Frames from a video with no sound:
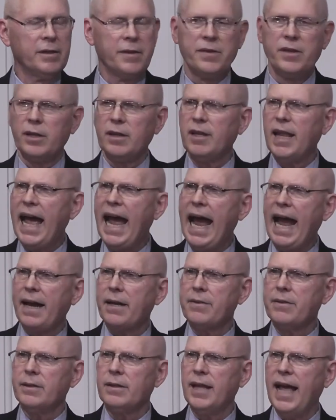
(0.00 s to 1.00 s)
The
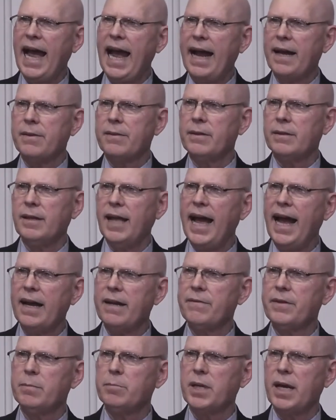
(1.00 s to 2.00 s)
lack, the lack, the lack
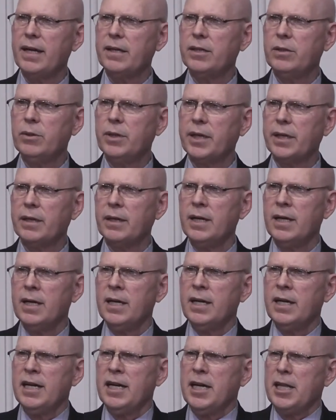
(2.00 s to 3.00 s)
of them not doing it.
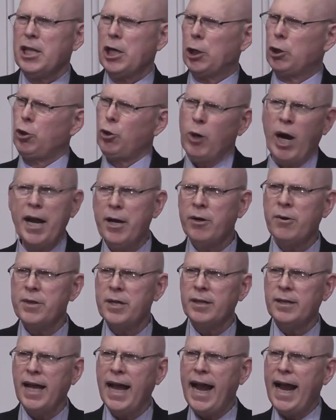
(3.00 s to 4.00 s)
The greater
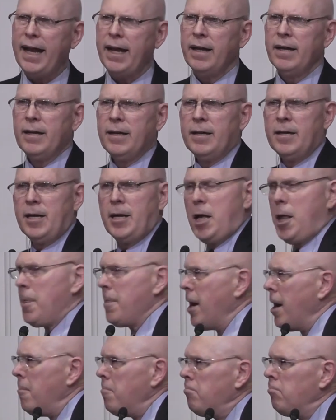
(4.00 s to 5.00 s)
the lack,
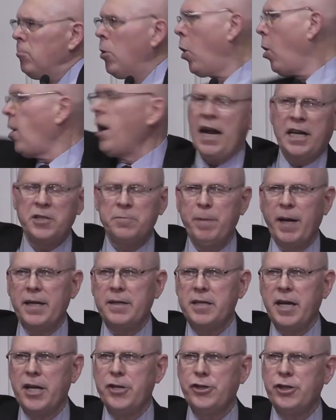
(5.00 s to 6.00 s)
the more
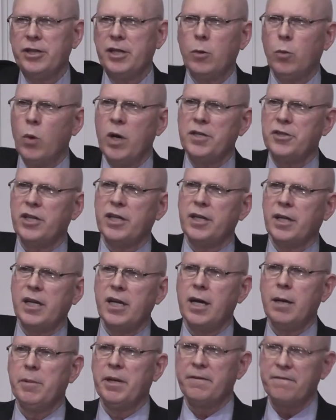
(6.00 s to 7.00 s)
expectation that one's going to
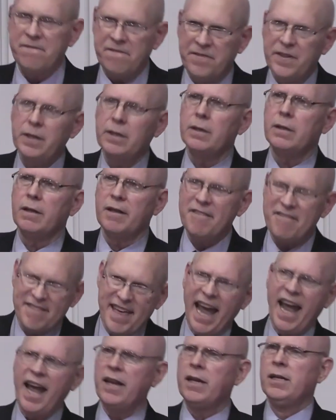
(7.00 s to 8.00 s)
come and fill
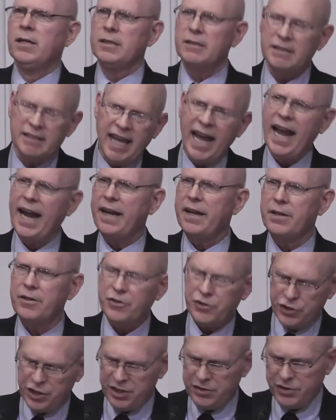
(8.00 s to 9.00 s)
that lack, and it's
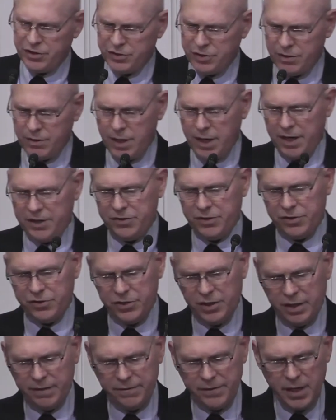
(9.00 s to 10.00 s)
Jesus Christ, the
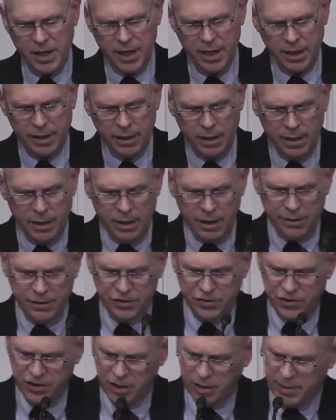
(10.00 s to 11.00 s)
Son of God and the
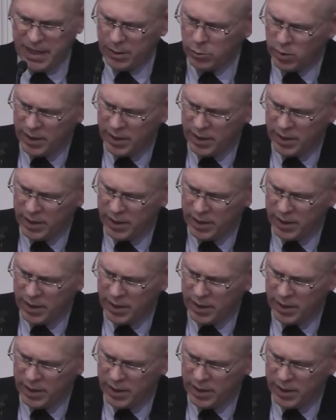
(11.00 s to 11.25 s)
Son of Man.